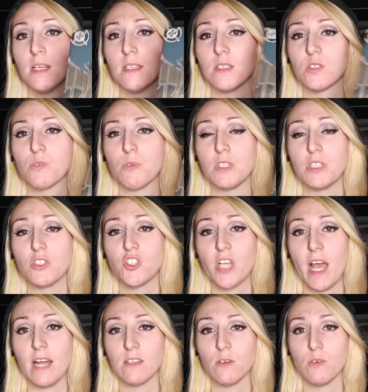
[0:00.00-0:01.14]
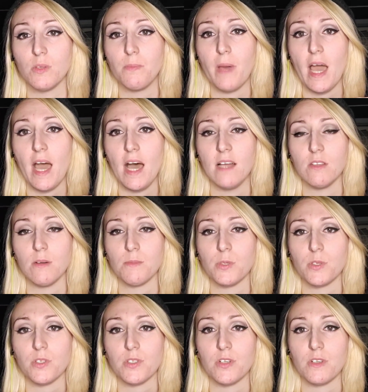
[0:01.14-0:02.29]
this one is Shadow of the Bat number
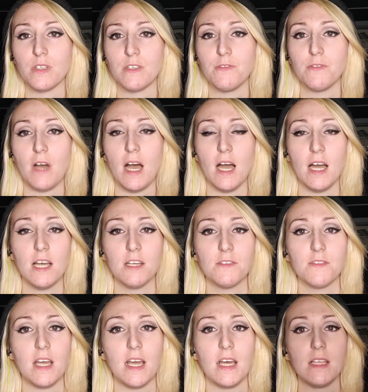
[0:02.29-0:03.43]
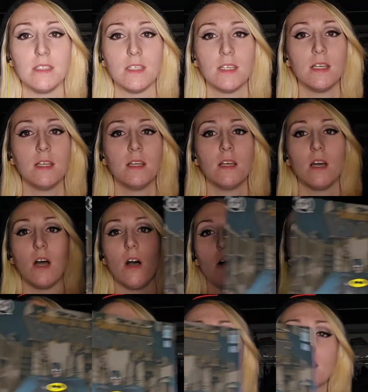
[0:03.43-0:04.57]
35, and
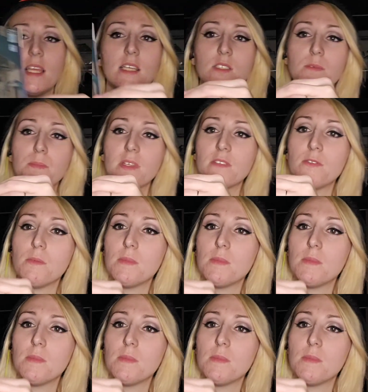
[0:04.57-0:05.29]
kind of has a bit of a